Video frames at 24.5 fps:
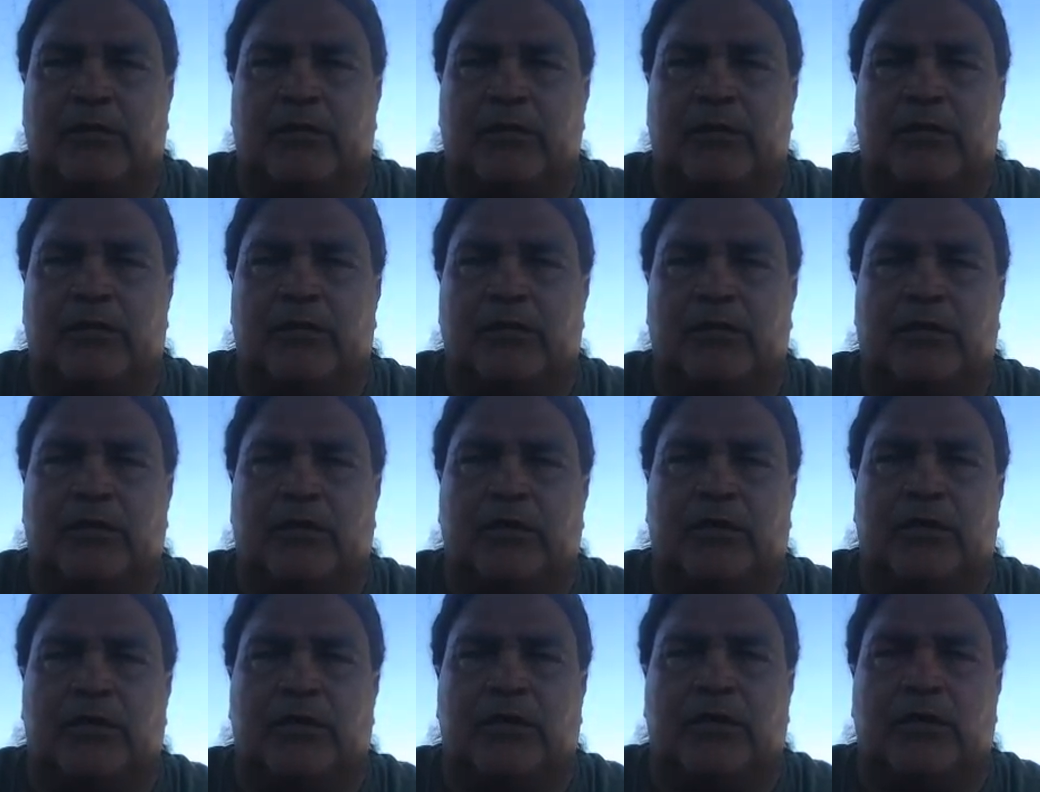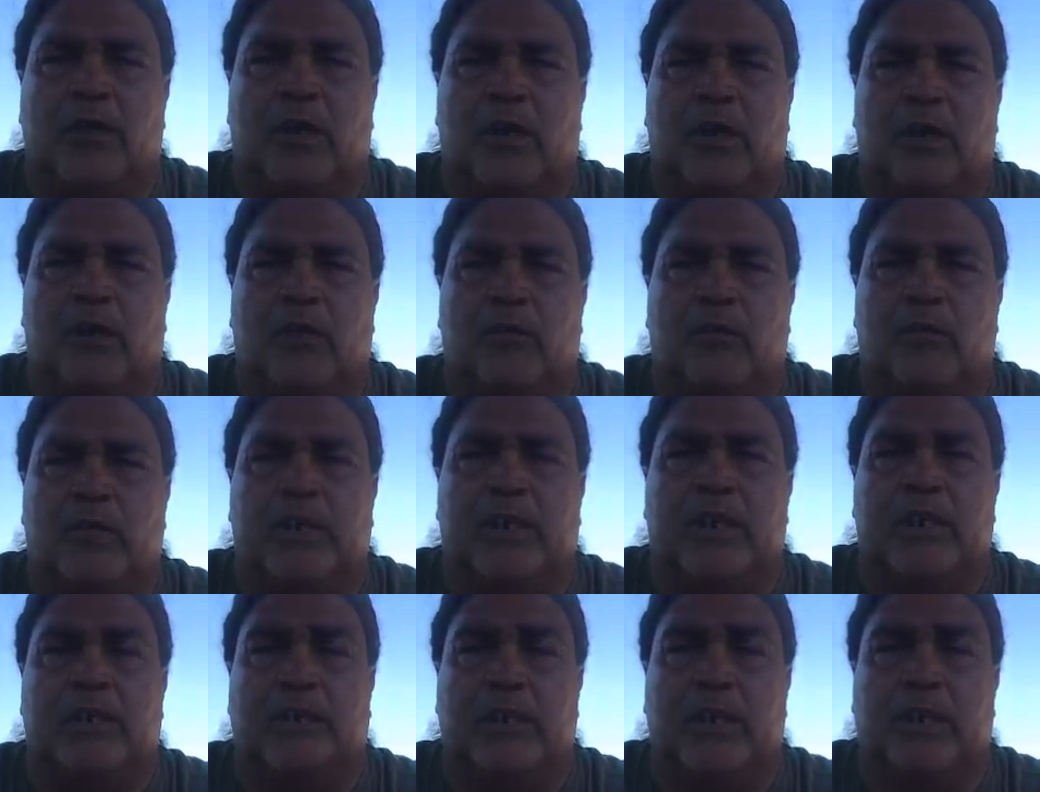what it does in
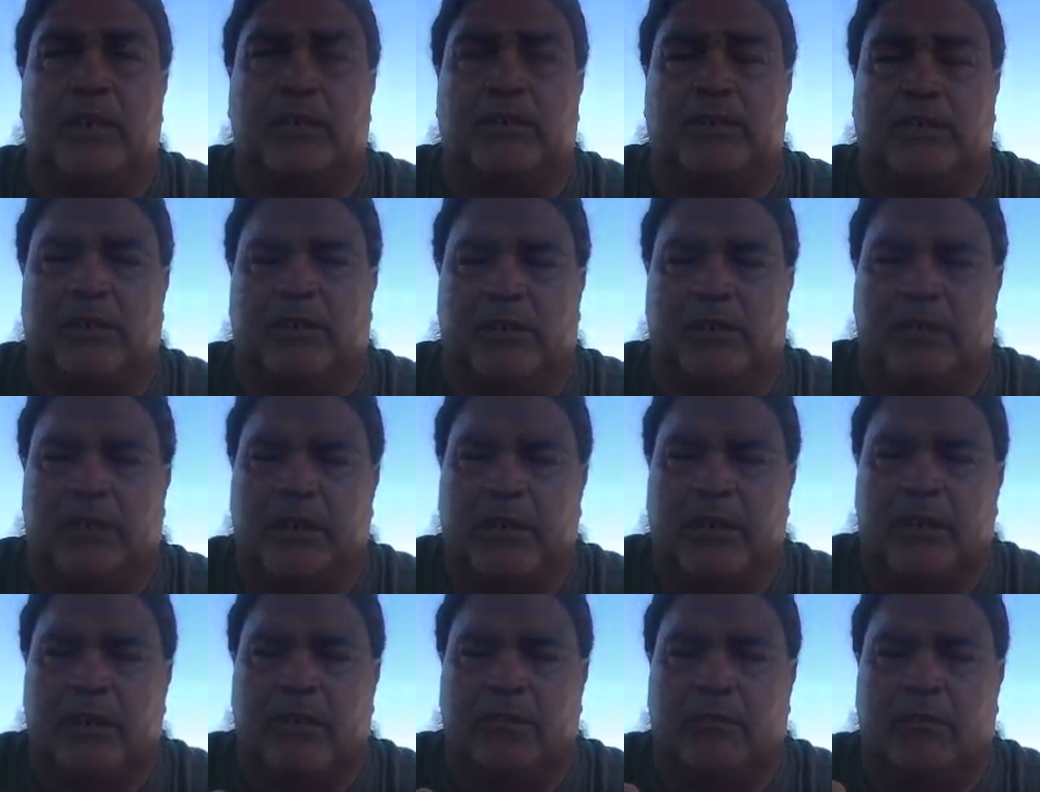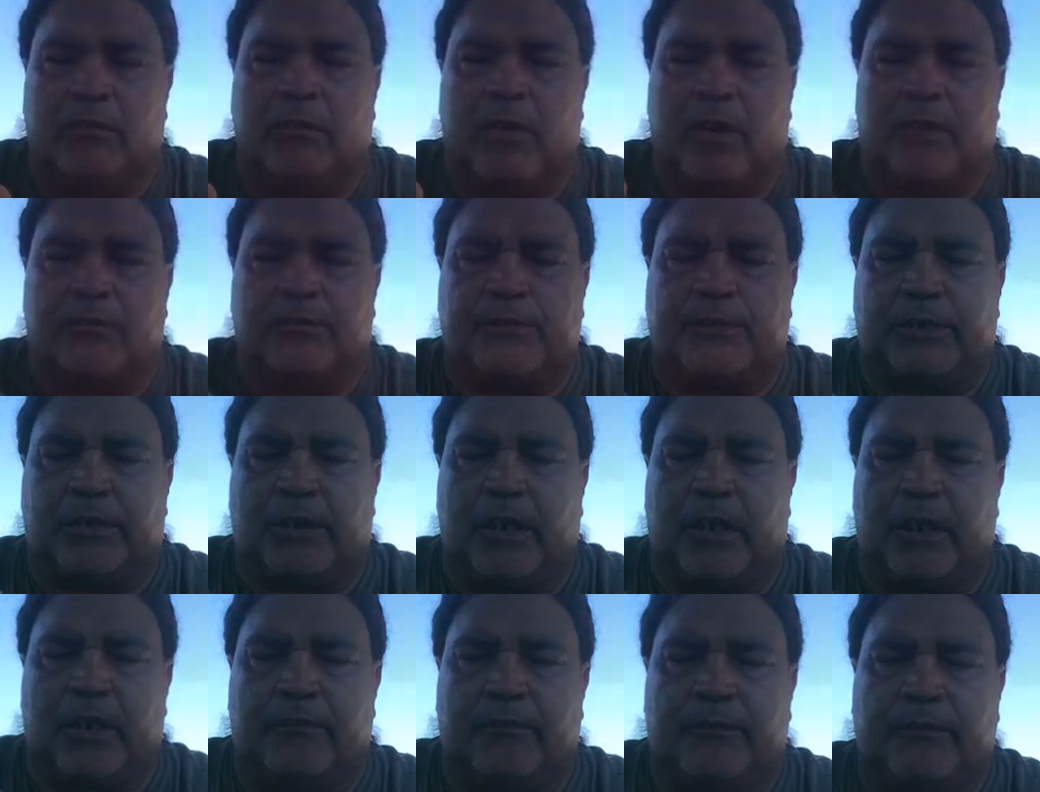rough stuff,
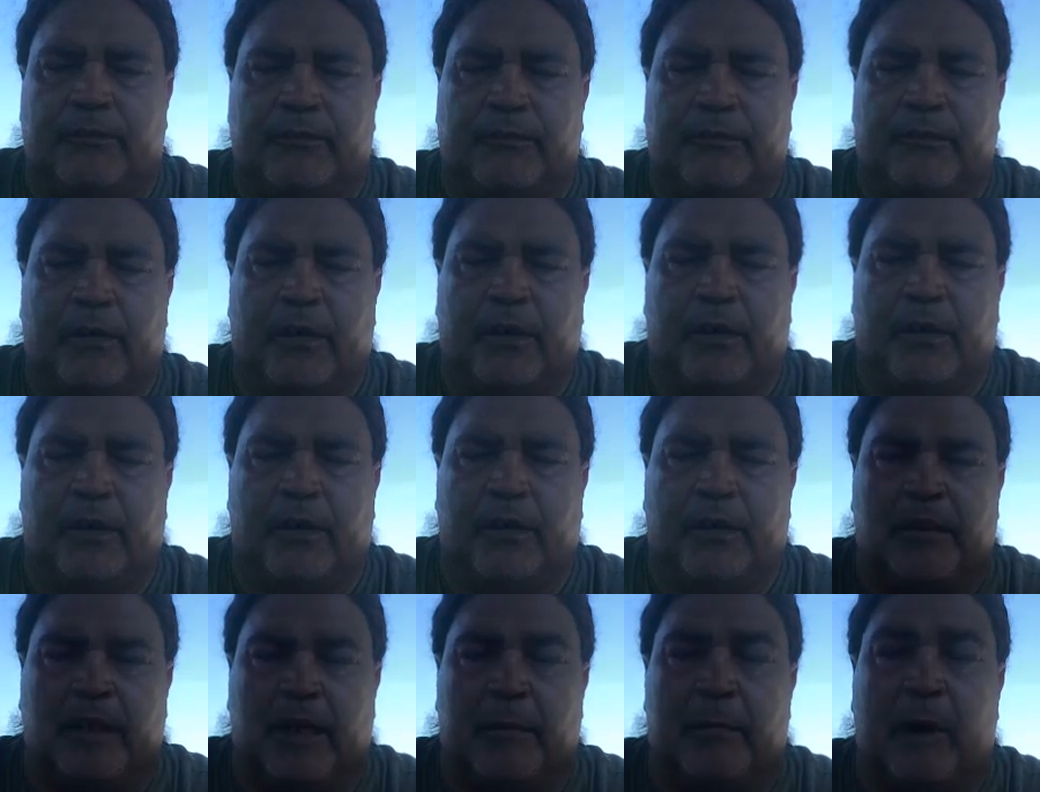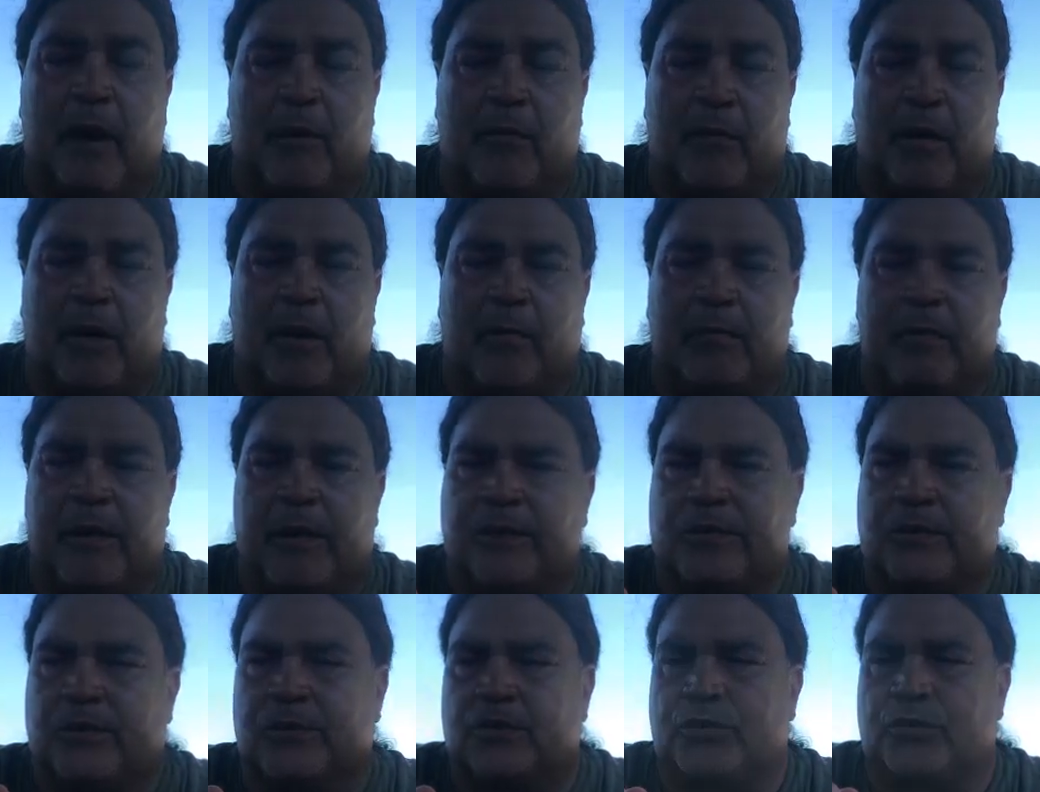they might want to make the
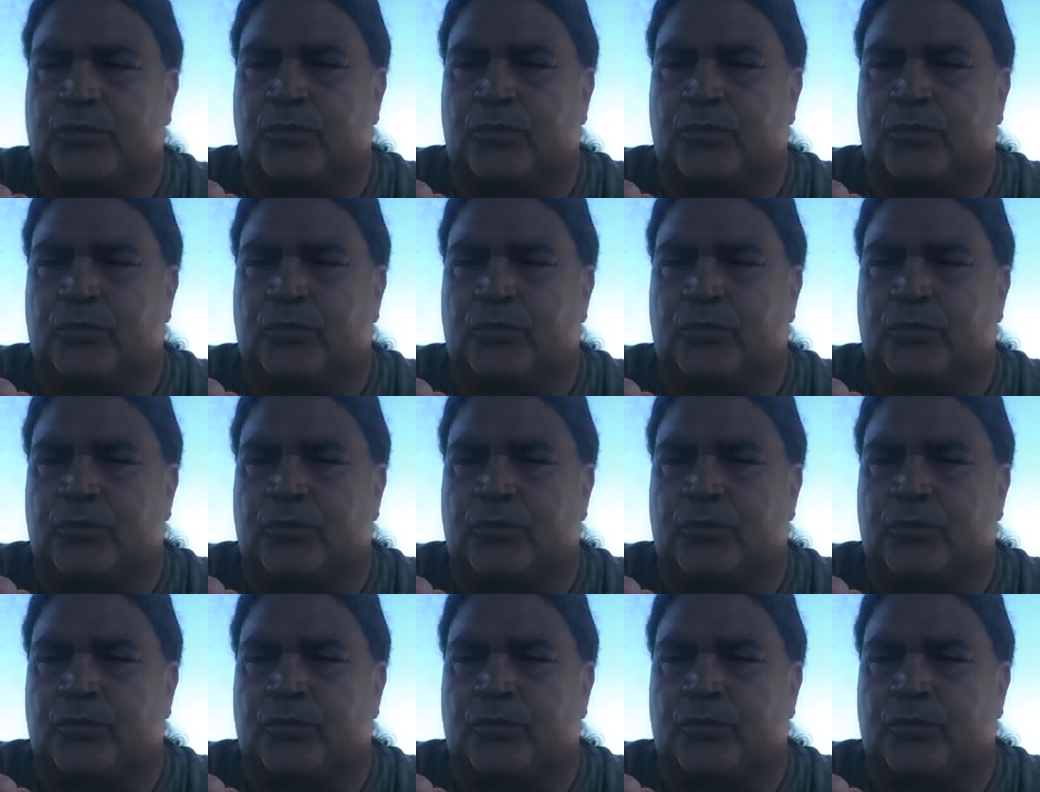switch.